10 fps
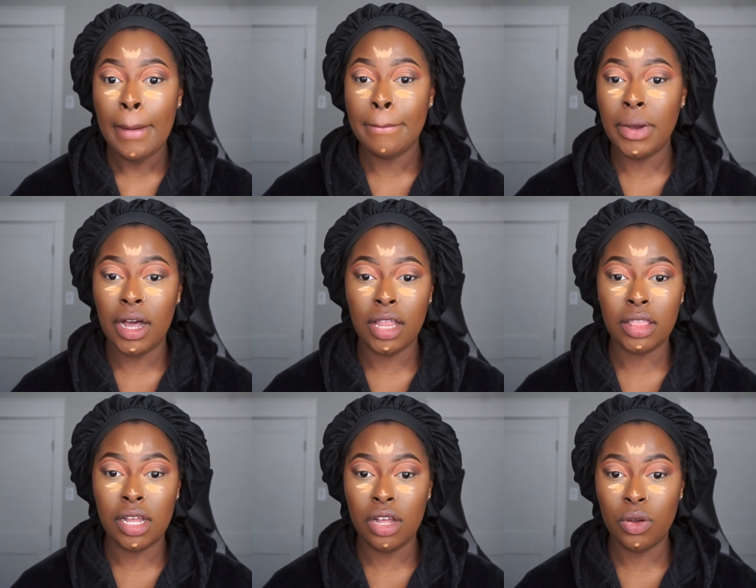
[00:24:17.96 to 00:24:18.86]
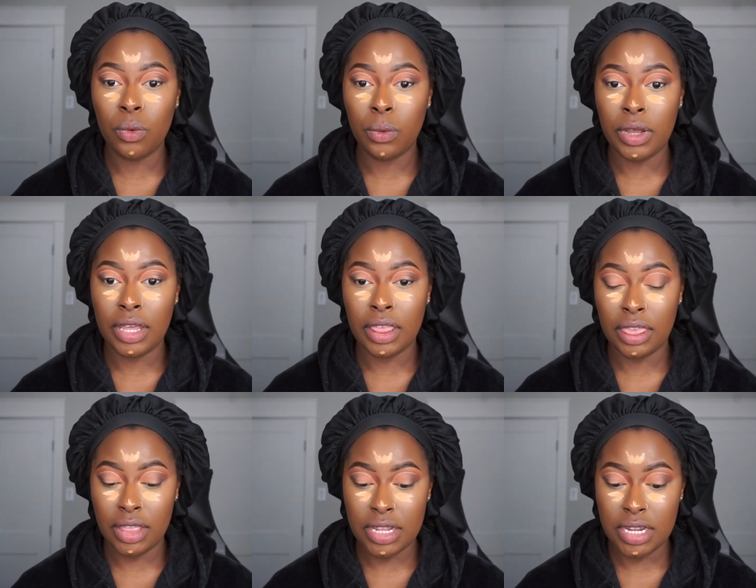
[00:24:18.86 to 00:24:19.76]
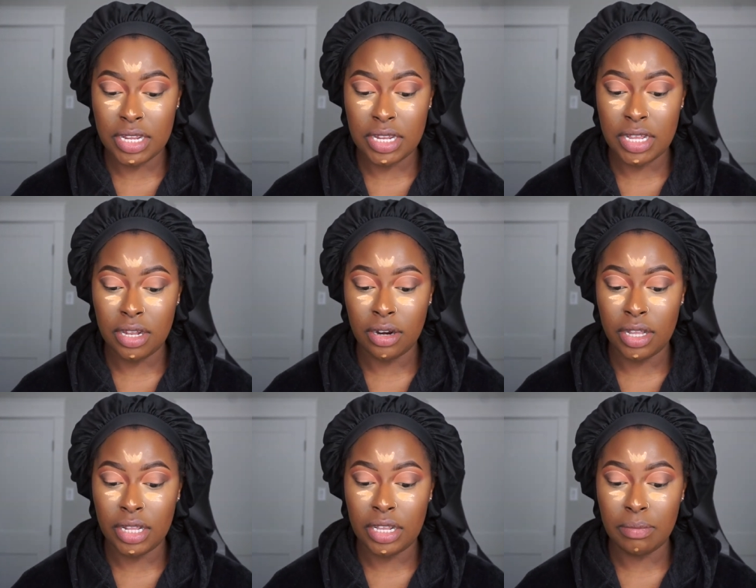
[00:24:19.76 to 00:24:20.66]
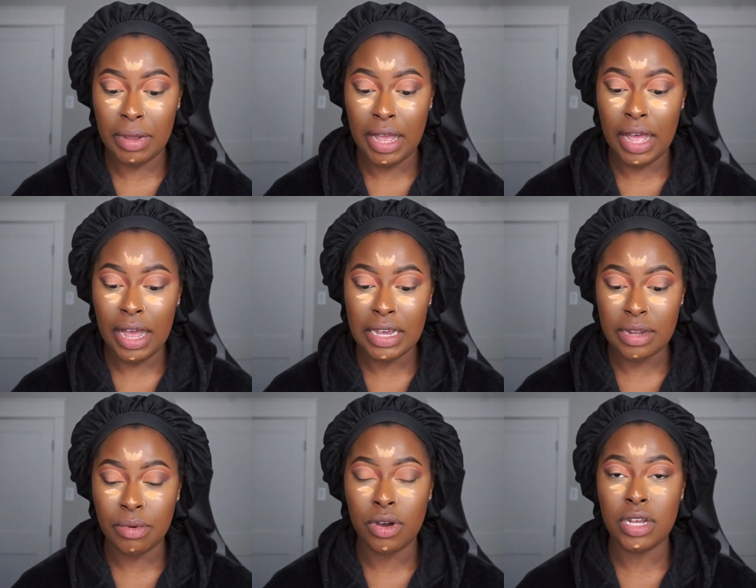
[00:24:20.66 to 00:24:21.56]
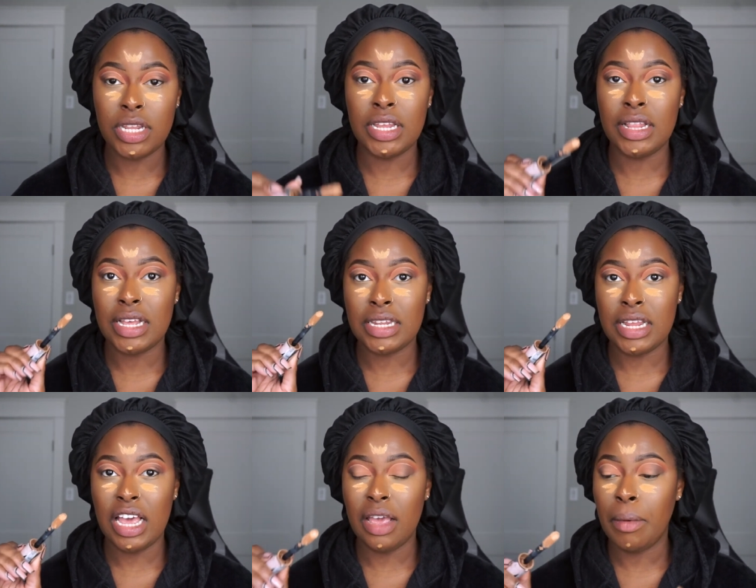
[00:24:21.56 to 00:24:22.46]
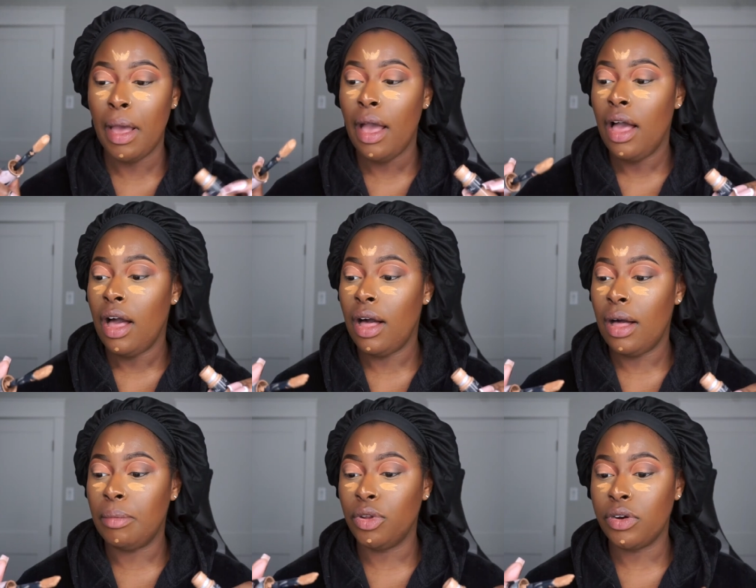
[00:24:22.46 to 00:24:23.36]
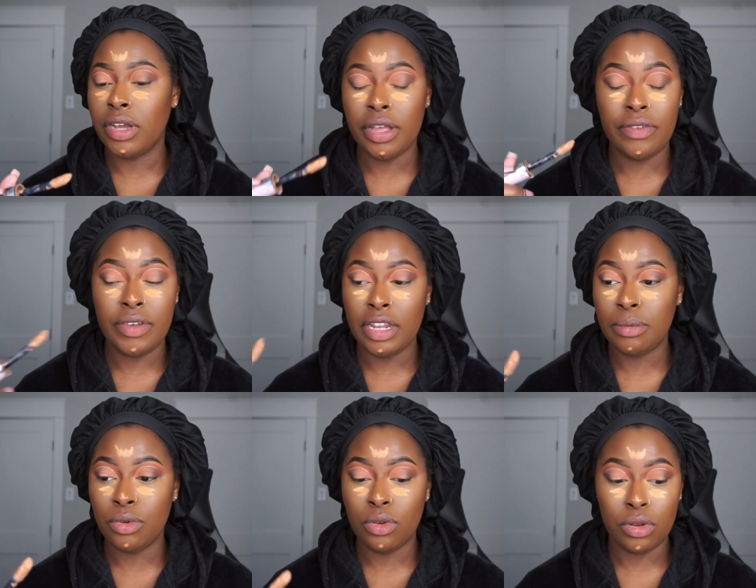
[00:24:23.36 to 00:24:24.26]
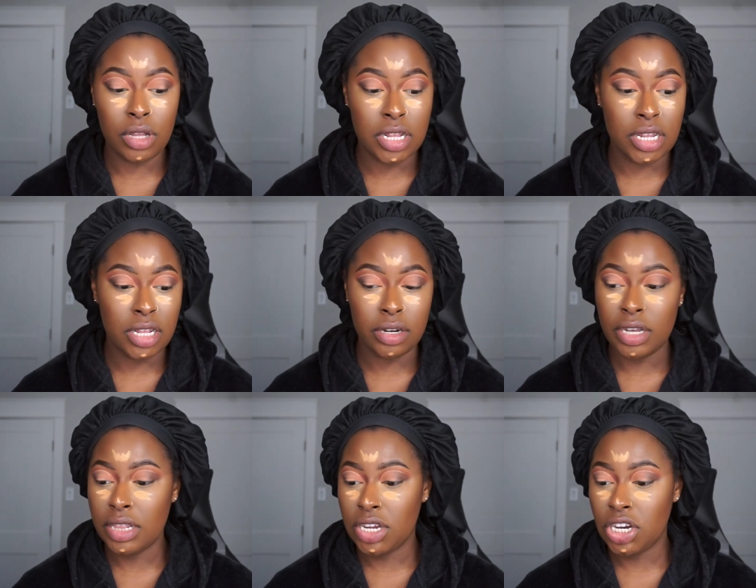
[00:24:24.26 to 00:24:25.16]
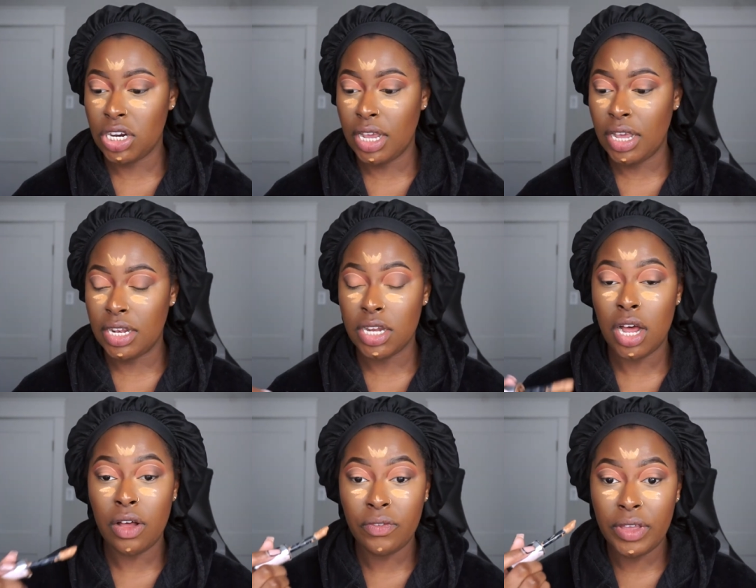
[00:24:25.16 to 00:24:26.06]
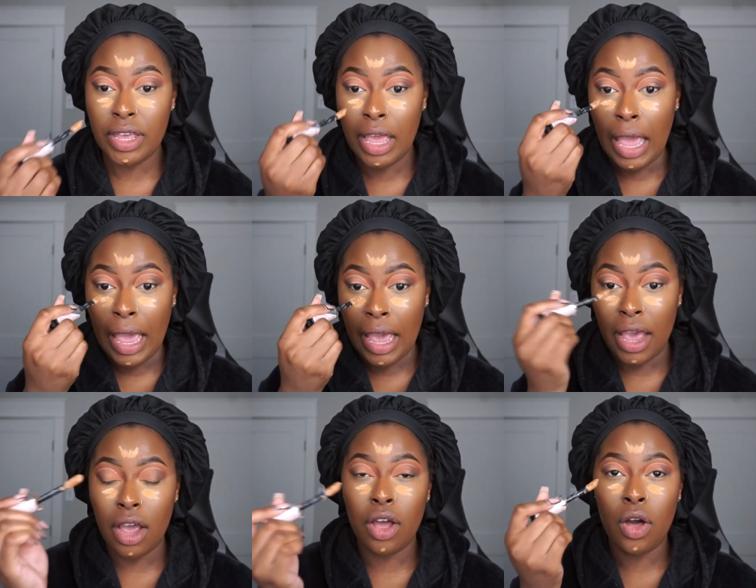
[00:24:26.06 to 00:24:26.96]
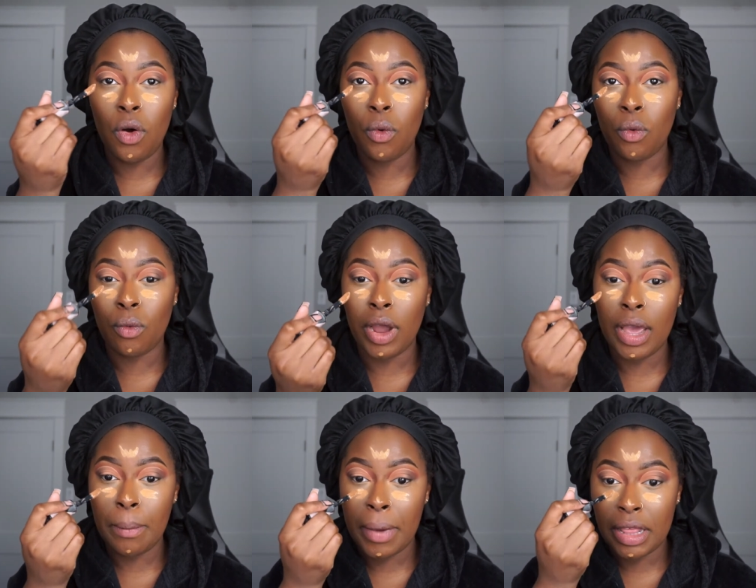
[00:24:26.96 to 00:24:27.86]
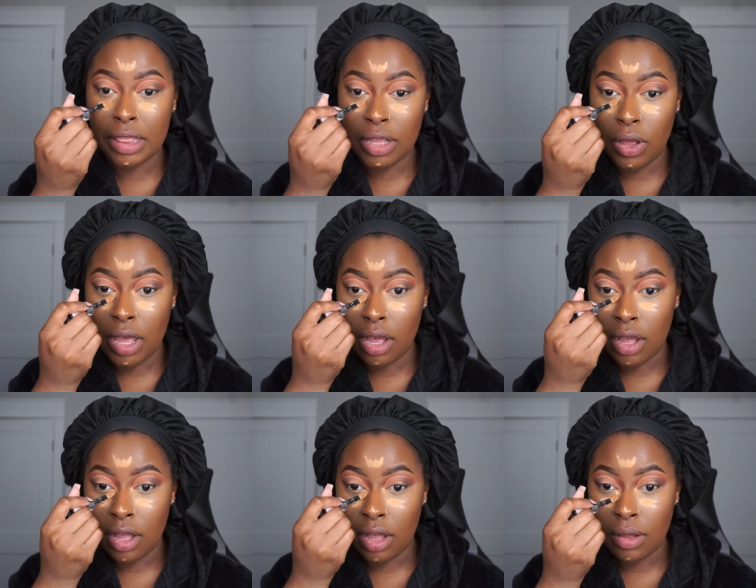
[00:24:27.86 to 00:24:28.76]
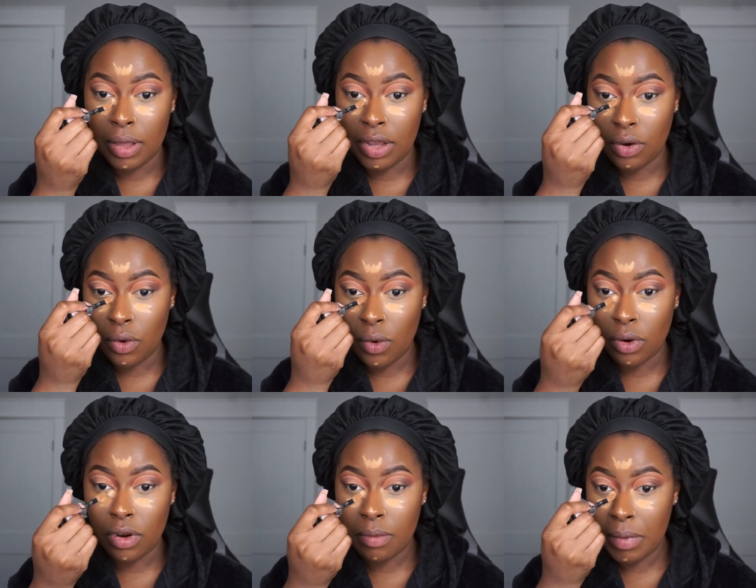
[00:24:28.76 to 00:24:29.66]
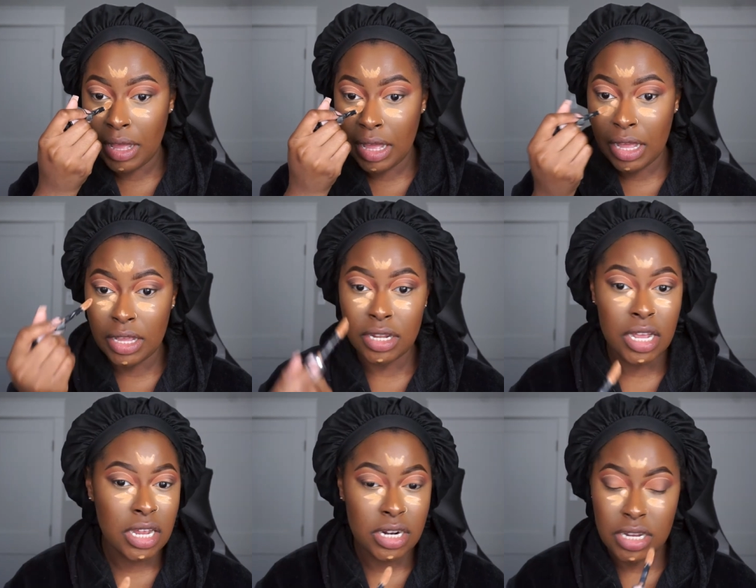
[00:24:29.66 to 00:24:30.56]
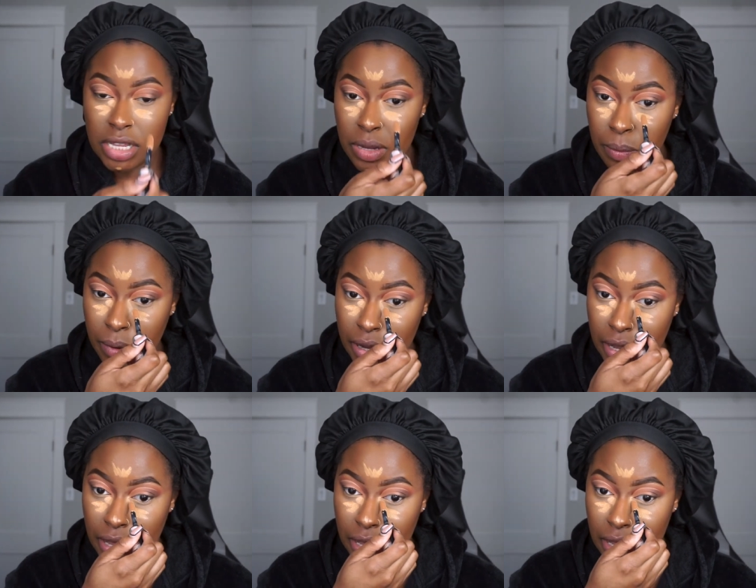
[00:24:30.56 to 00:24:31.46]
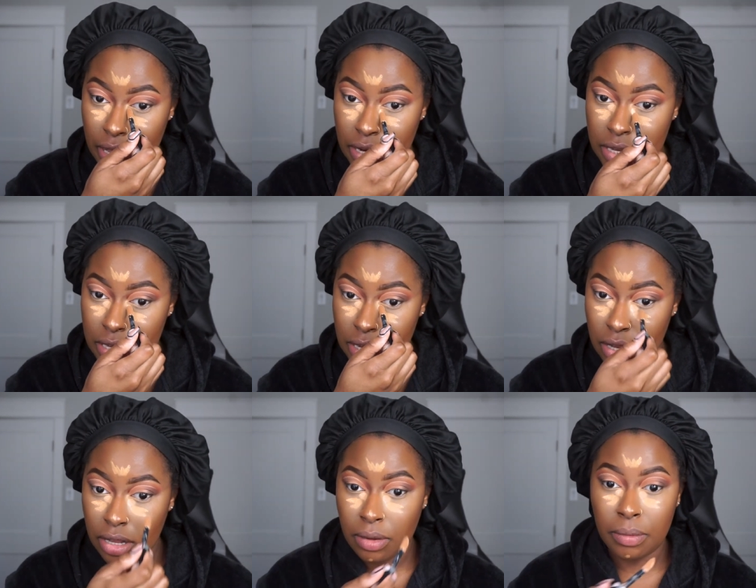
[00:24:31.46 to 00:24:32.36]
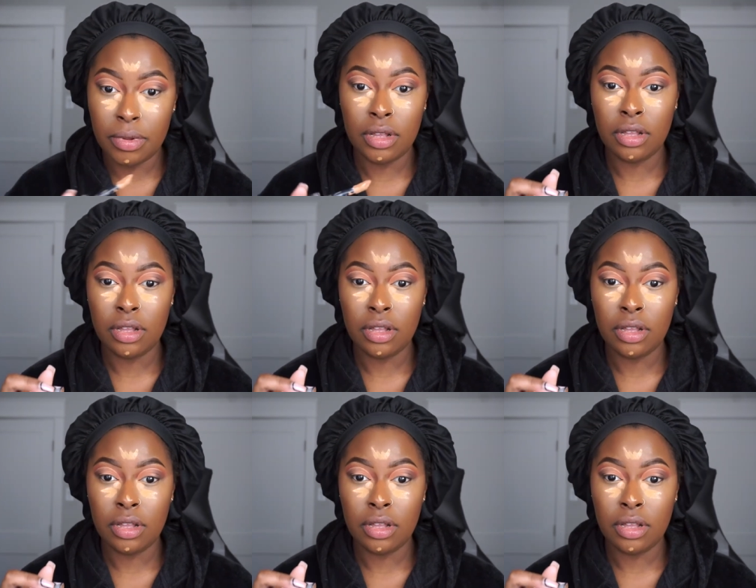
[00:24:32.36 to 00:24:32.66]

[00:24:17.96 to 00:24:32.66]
but along with this concealer underneath my eyes, I'm going to take that same um, L'Oreal Infallible Concealer in the shade Toffee and go right by the uh, inner corner of my eyes just to bring in some